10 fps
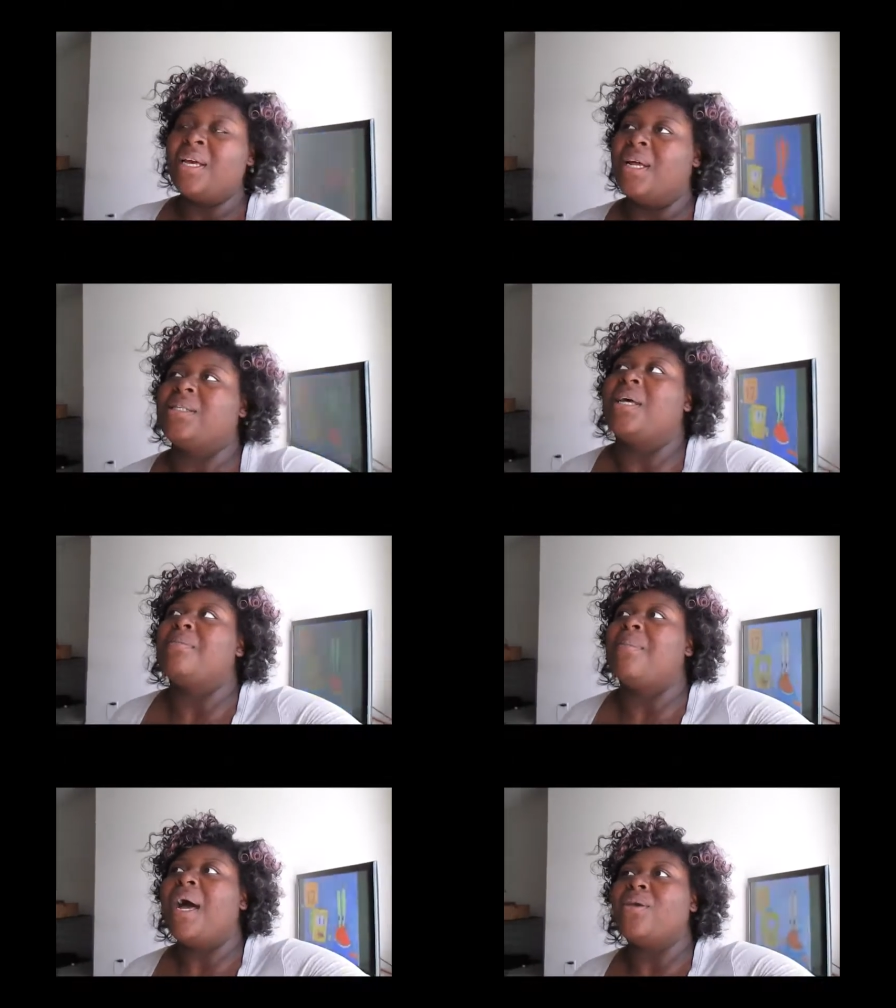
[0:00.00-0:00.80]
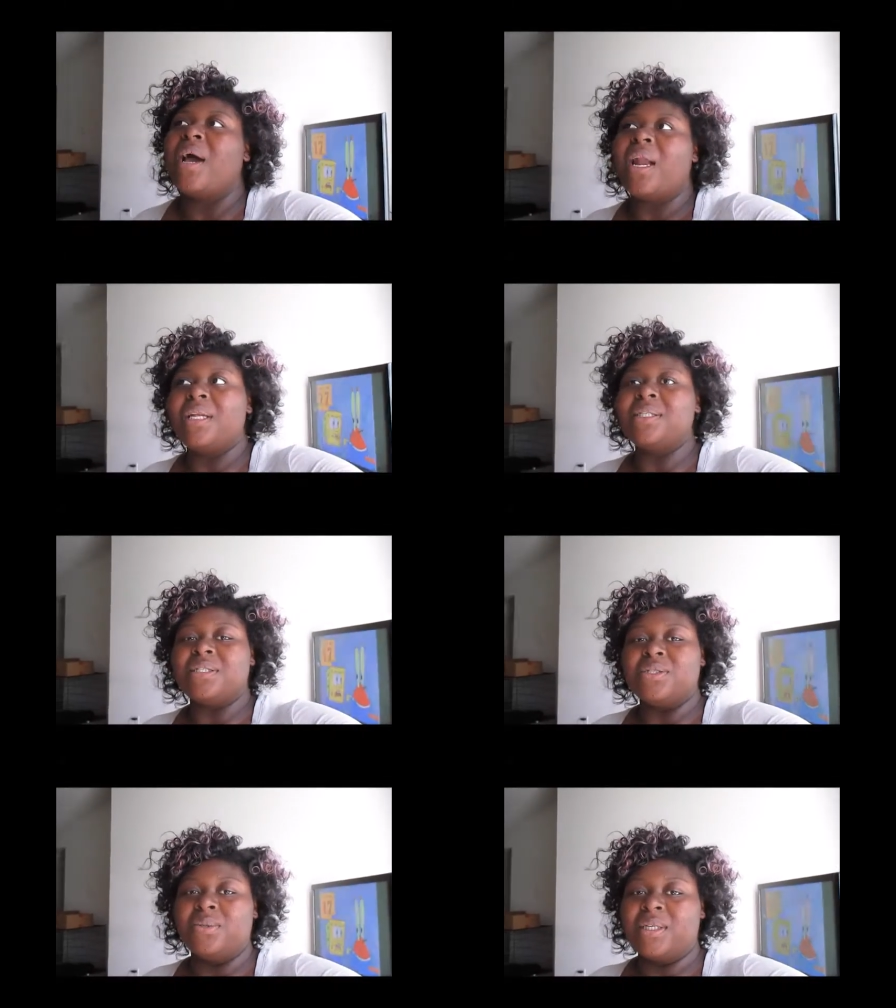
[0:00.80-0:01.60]
I was like, Ma, you got to listen
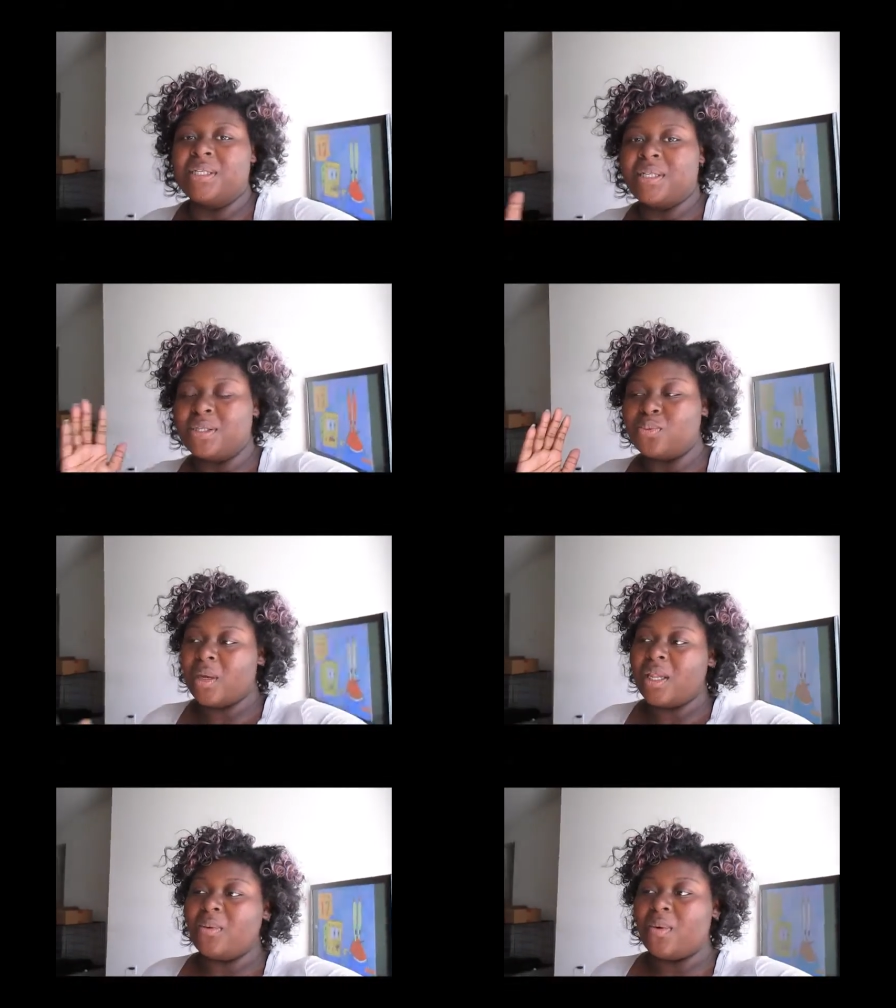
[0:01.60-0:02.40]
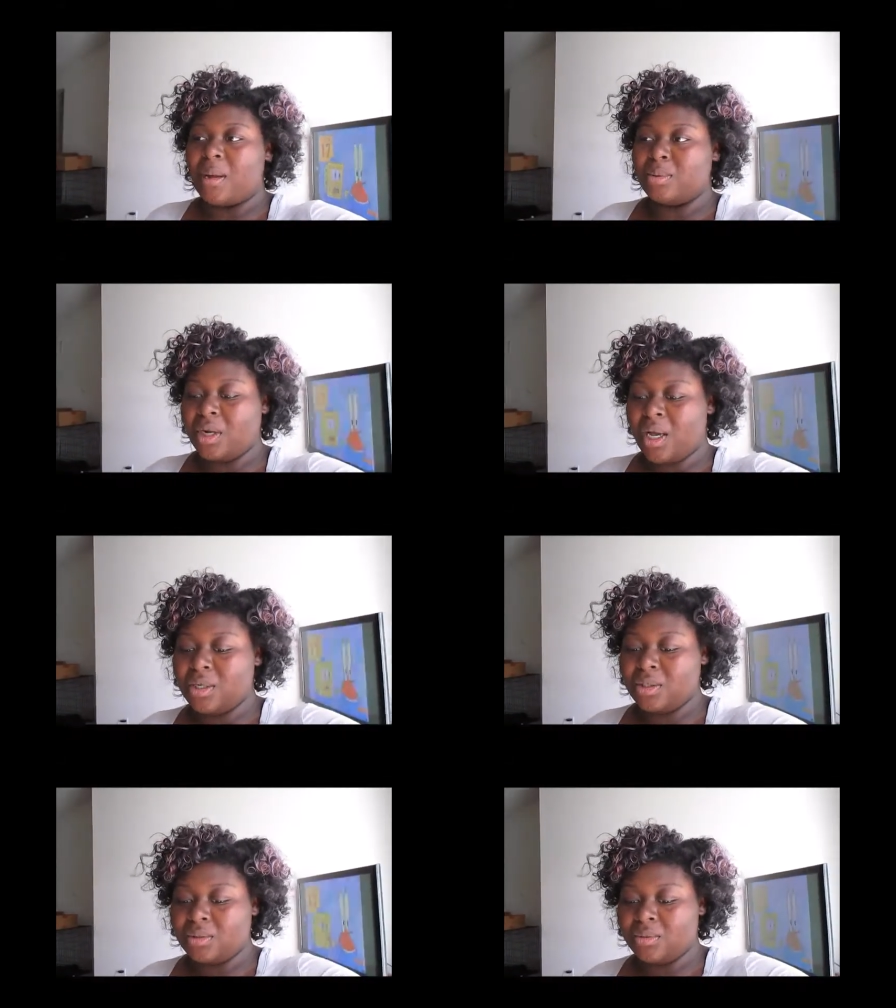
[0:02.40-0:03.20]
to it. Because really what I'm trying to
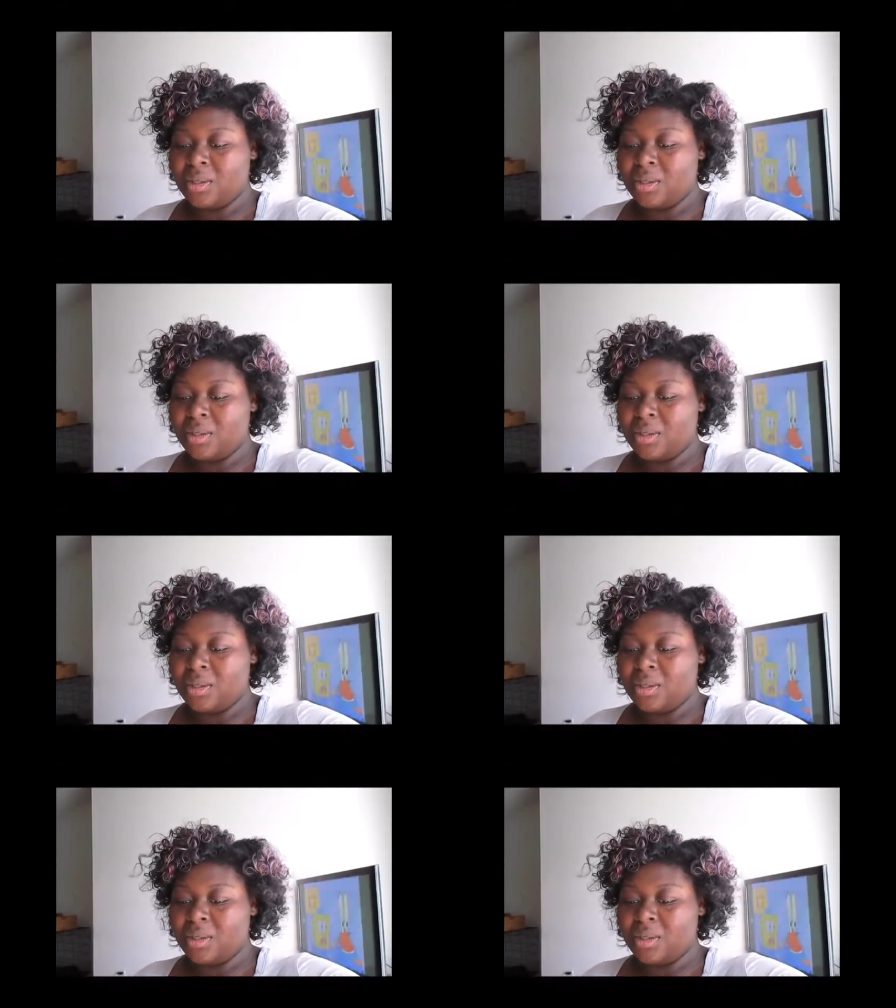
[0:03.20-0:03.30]
do,